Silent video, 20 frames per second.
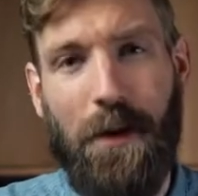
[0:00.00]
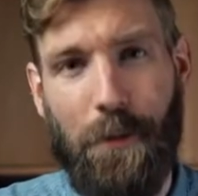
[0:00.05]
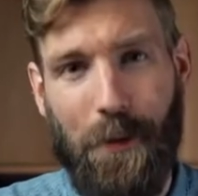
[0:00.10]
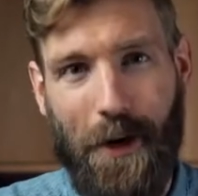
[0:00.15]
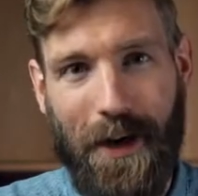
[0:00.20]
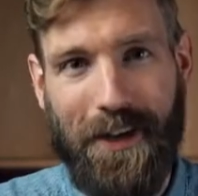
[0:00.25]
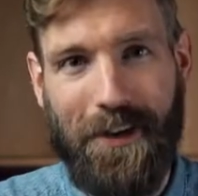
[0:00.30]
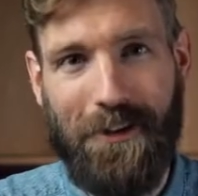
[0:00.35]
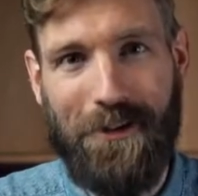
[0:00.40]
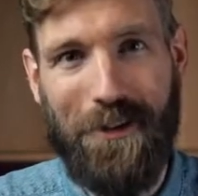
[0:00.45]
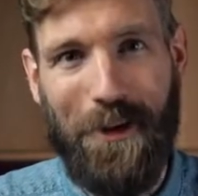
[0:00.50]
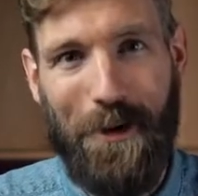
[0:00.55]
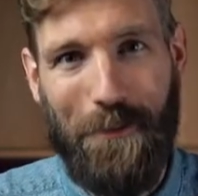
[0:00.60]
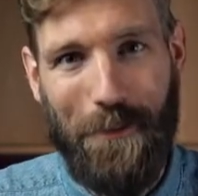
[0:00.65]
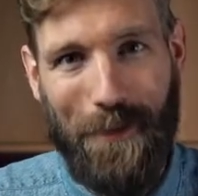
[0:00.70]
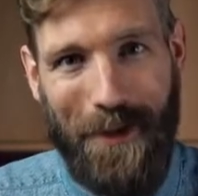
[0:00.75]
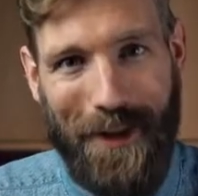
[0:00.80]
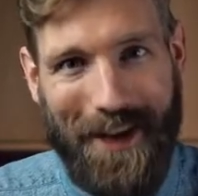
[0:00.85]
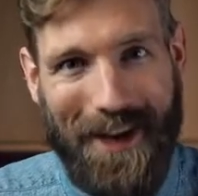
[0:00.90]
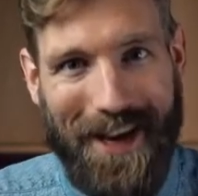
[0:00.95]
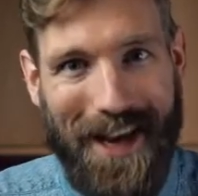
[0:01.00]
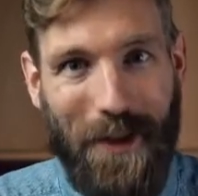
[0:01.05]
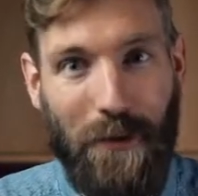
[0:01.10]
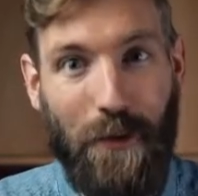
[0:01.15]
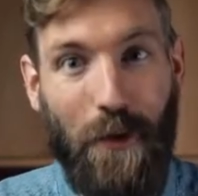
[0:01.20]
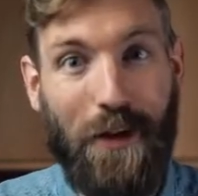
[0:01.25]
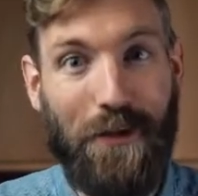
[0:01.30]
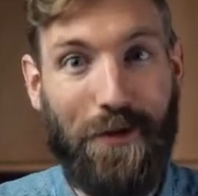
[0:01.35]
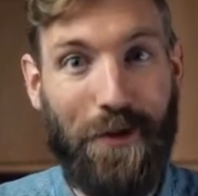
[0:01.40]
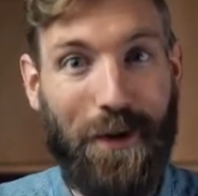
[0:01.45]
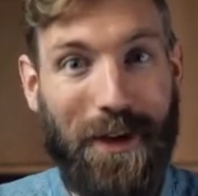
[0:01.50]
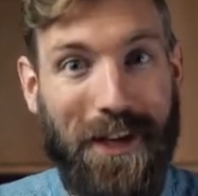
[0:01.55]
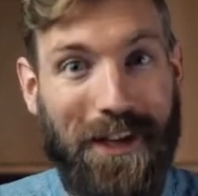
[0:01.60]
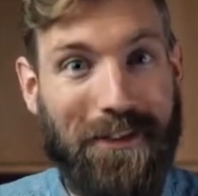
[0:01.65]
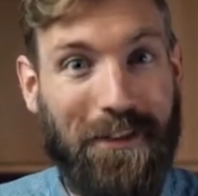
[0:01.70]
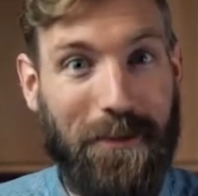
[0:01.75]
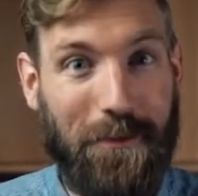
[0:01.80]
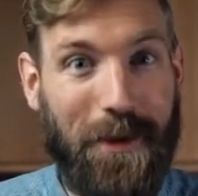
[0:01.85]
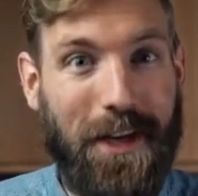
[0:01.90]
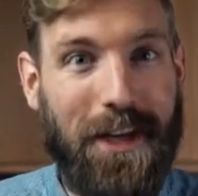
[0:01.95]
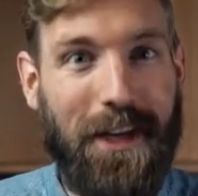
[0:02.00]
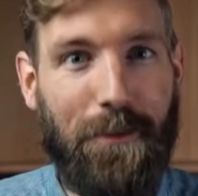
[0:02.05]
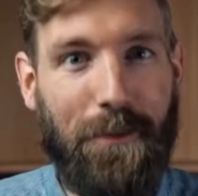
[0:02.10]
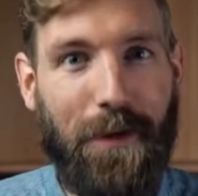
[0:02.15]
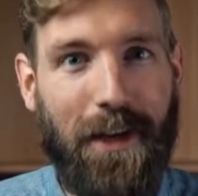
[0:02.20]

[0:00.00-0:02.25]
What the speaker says: Practice, Play, and one for intermediate